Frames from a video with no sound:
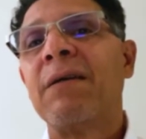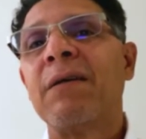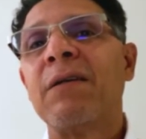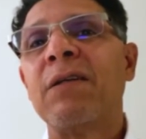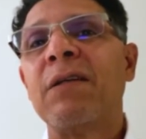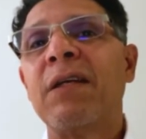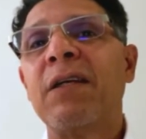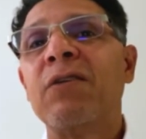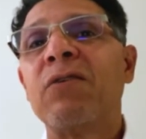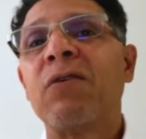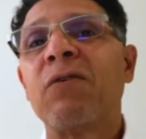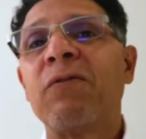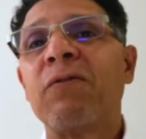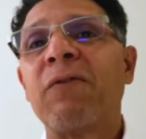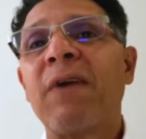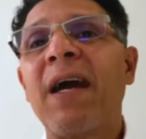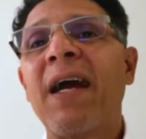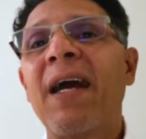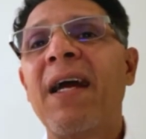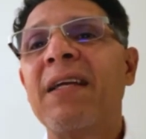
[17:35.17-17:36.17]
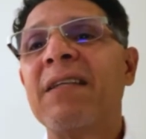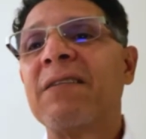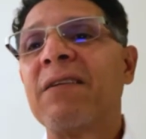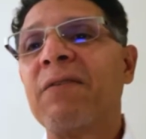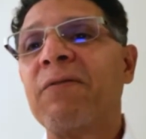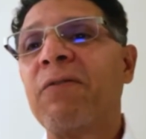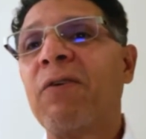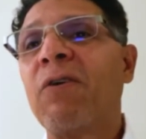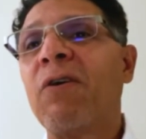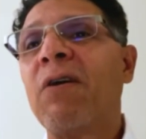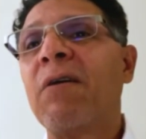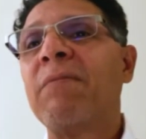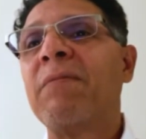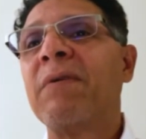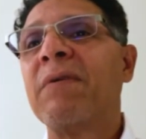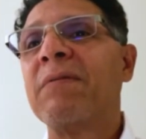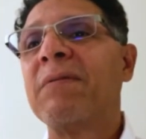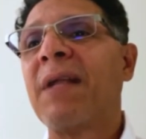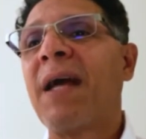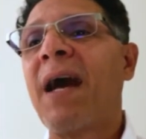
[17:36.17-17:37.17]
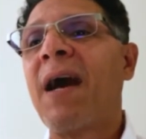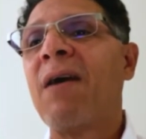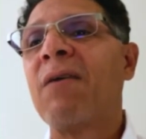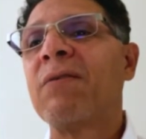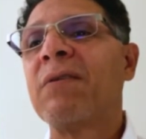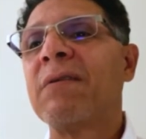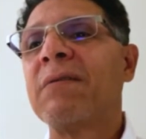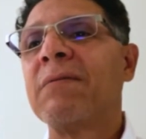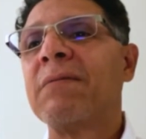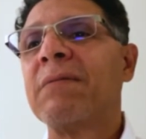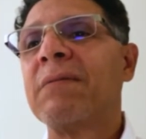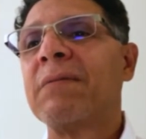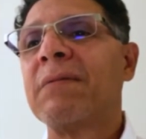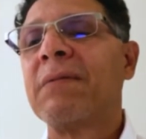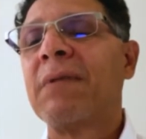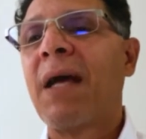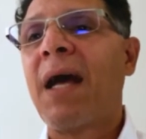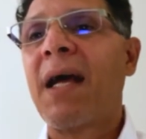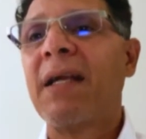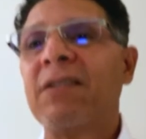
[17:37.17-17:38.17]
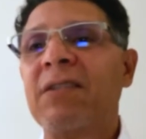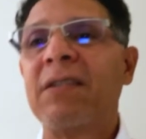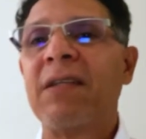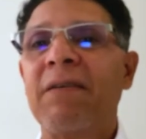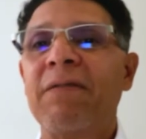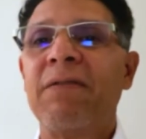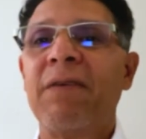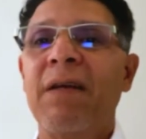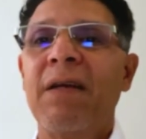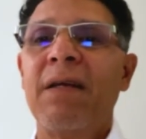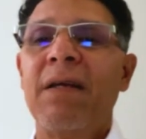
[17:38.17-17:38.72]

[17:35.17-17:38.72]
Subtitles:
intro phrase, a verb, noun, adjective,